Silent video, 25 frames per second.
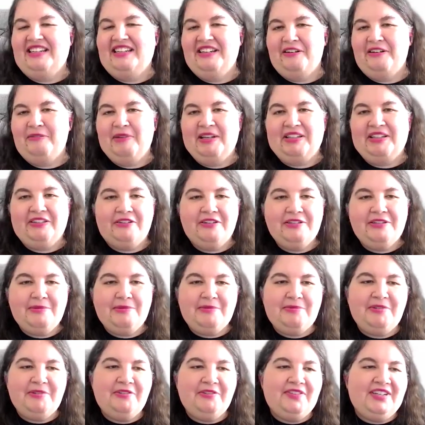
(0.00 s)
Excited about the
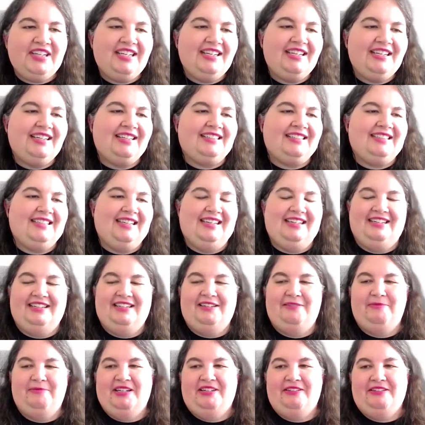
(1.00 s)
Christmas movie.
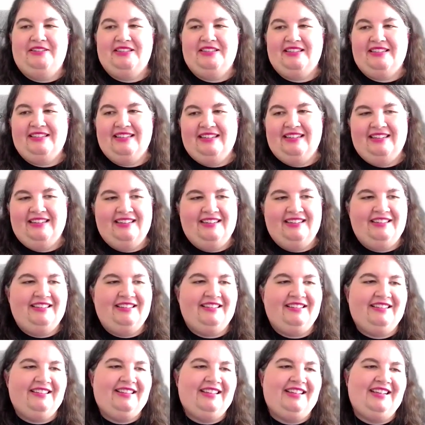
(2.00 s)
Excited about
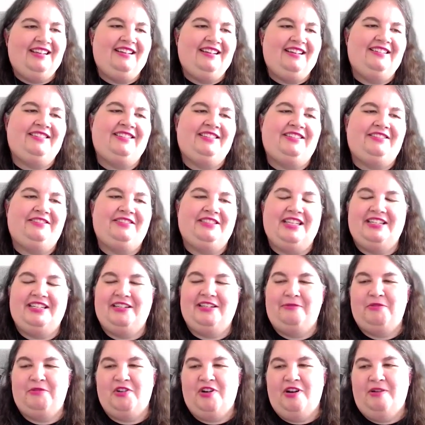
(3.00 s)
uh, the A Little
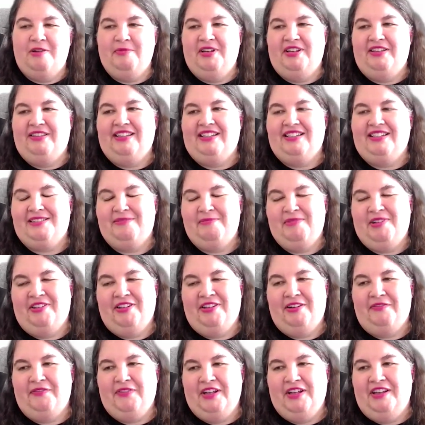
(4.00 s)
Daytime Drama. I think it's gonna
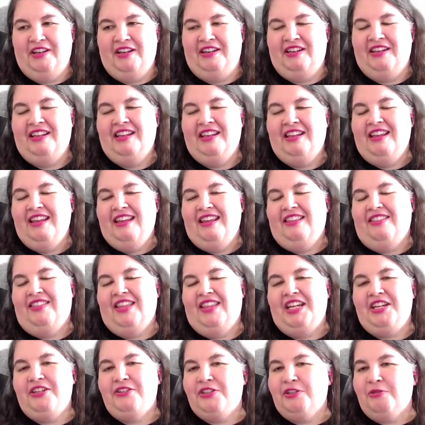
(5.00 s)
be a lot of fun.
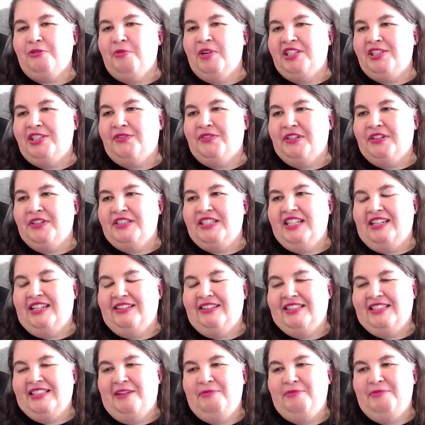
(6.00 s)
Thank you so much for
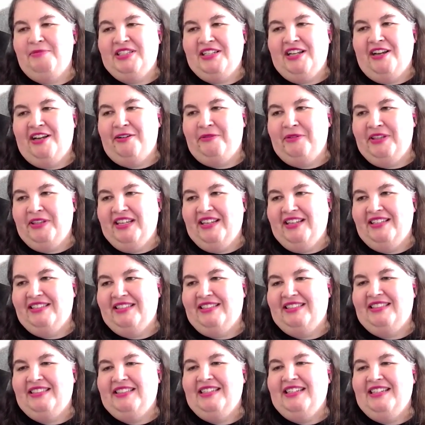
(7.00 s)
taking the time to talk with
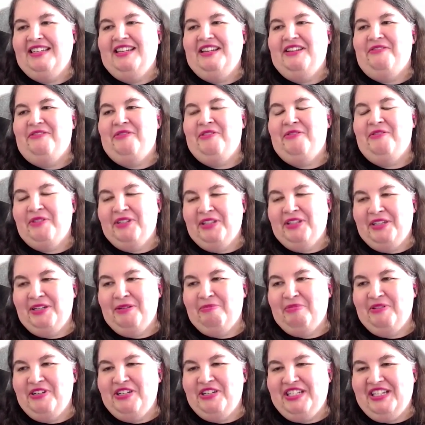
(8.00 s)
us. We
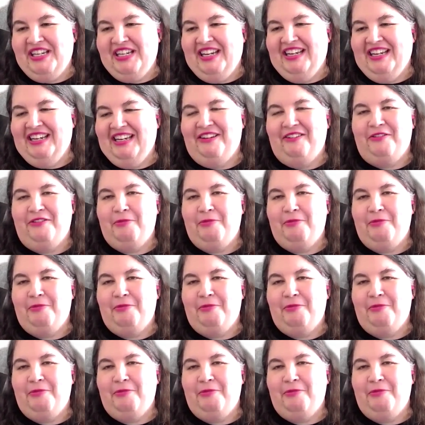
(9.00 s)
really appreciate it.